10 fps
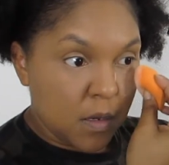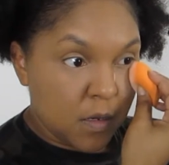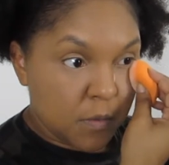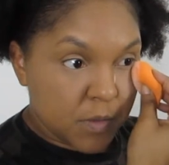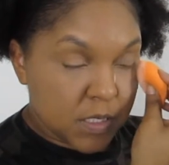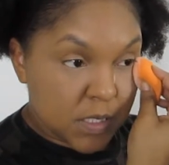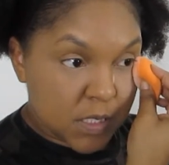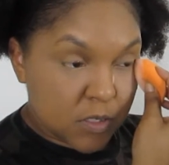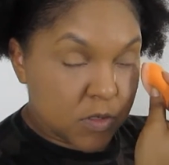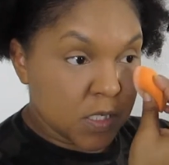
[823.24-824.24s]
I'm
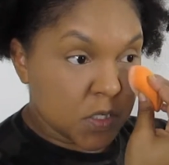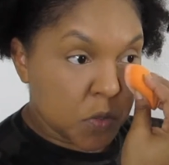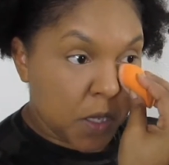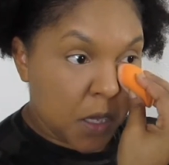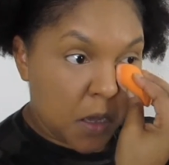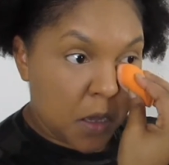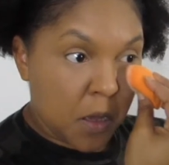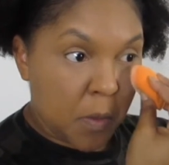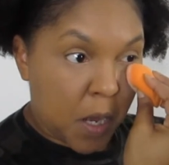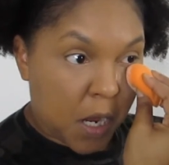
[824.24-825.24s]
considering doing
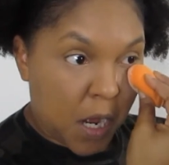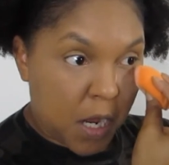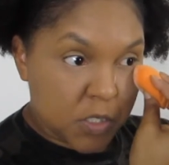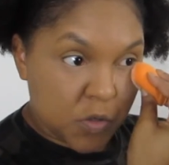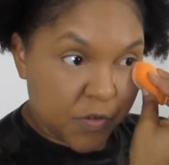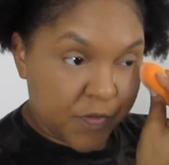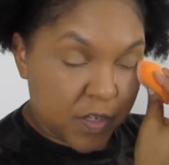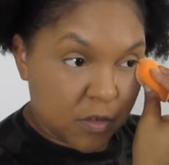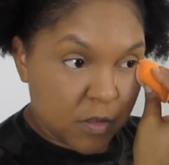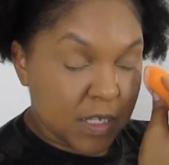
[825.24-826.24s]
a contour
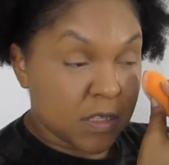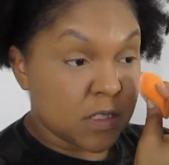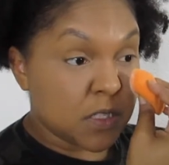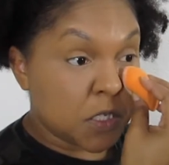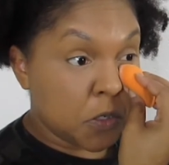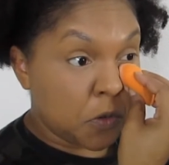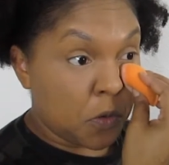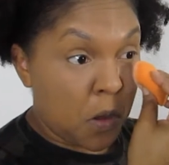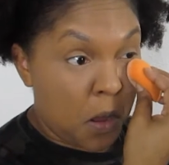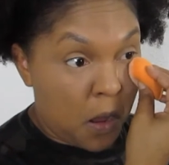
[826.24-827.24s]
video like this too,
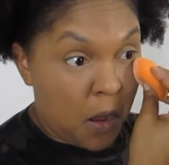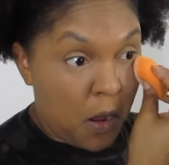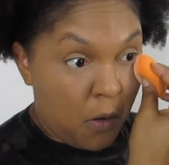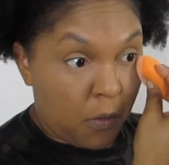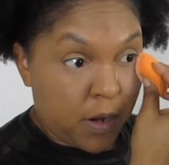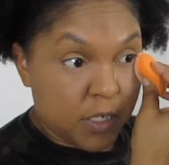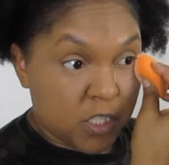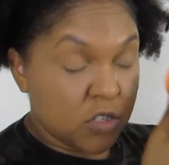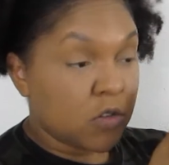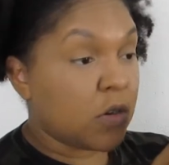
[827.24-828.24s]
where I
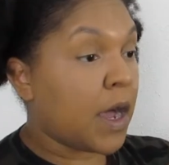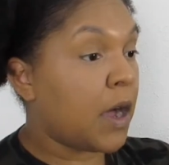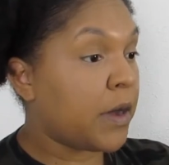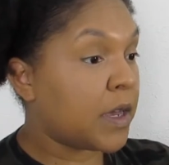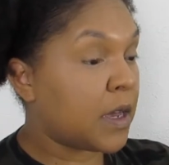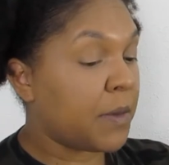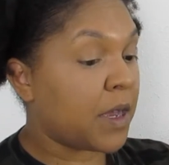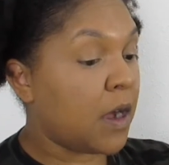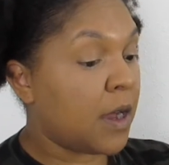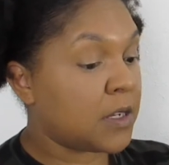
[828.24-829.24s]
show how I get my
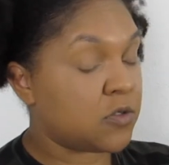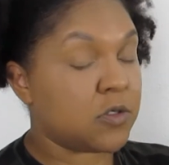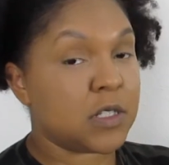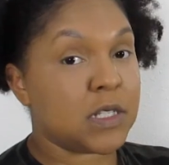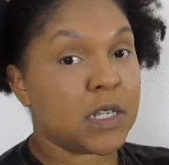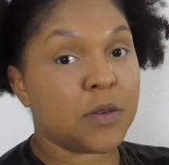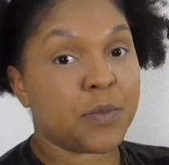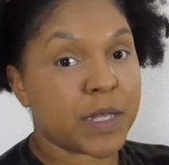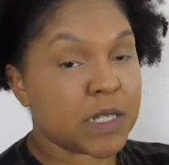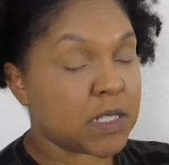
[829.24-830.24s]
contour to stay in
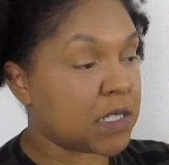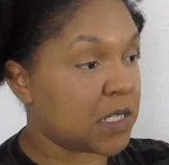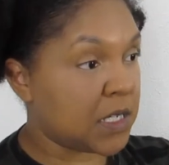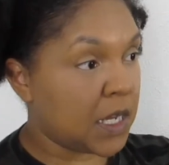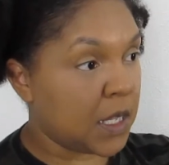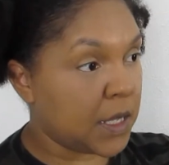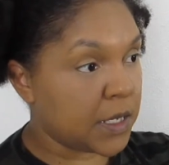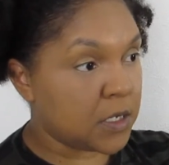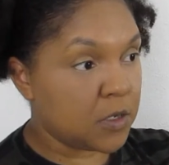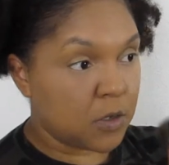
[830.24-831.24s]
place and not,
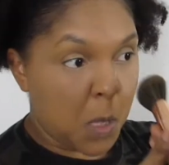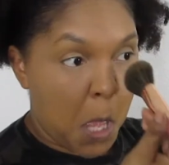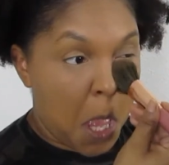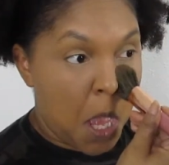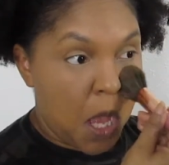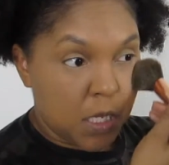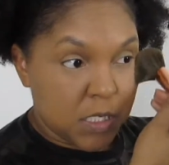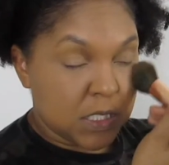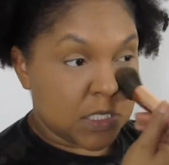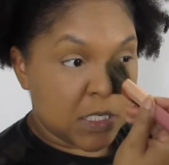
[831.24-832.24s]
like, you know,
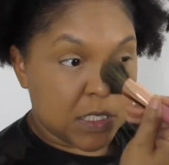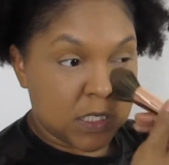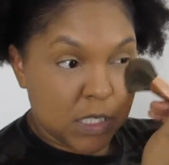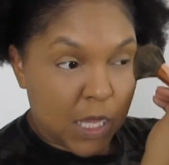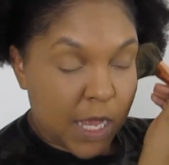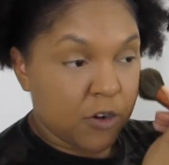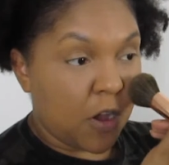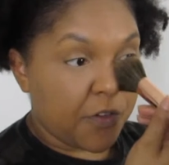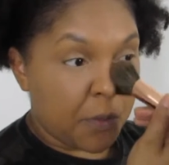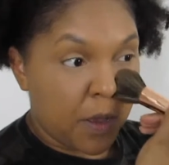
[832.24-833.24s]
slide
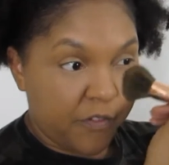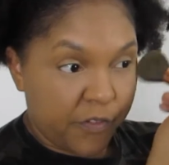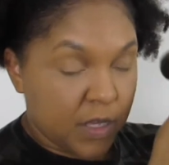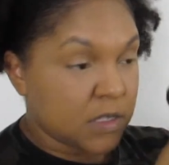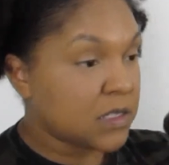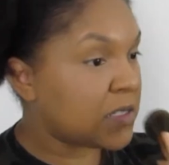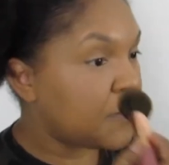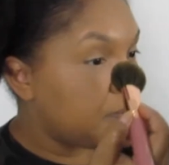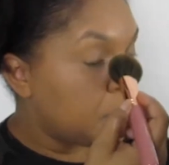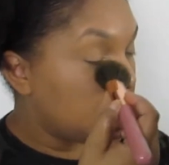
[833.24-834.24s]
off of my face.
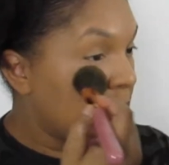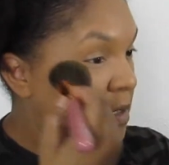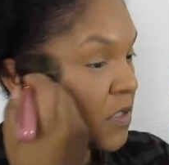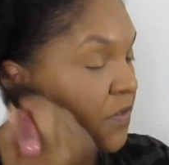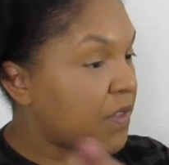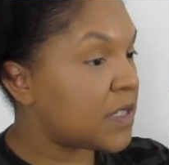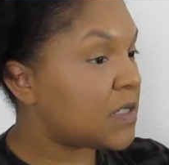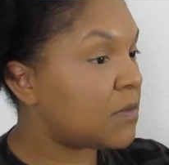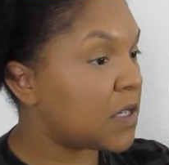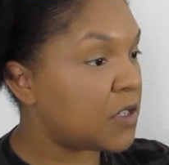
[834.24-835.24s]
So if that's
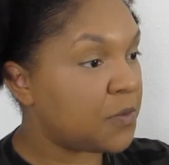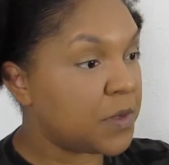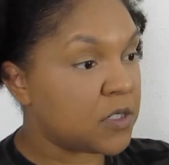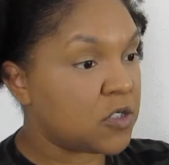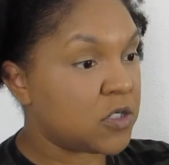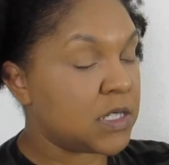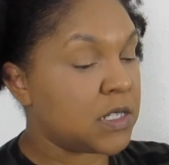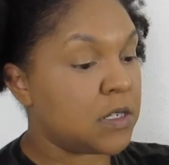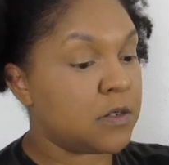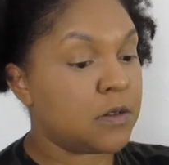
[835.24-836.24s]
something you'd be
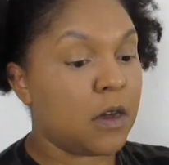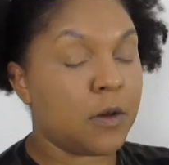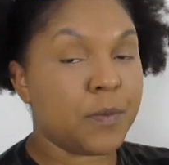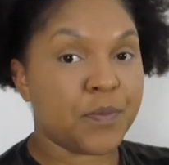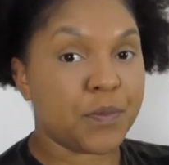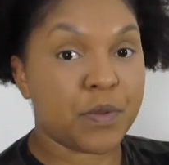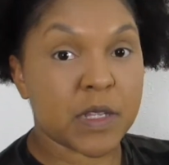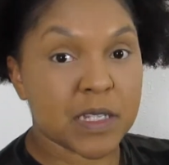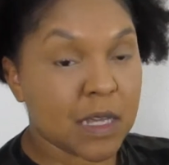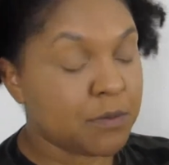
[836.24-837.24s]
interested in,
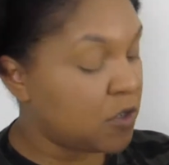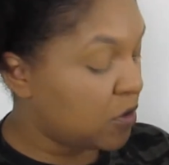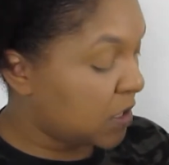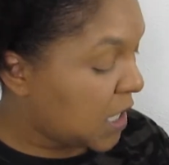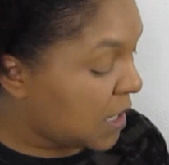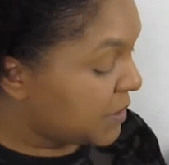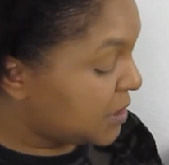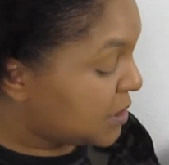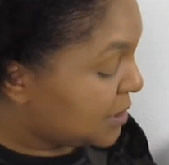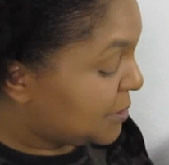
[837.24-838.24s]
please let me know in the
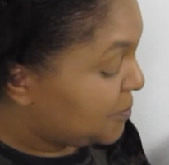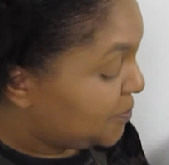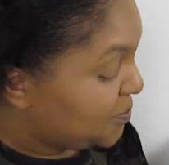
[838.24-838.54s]
comments.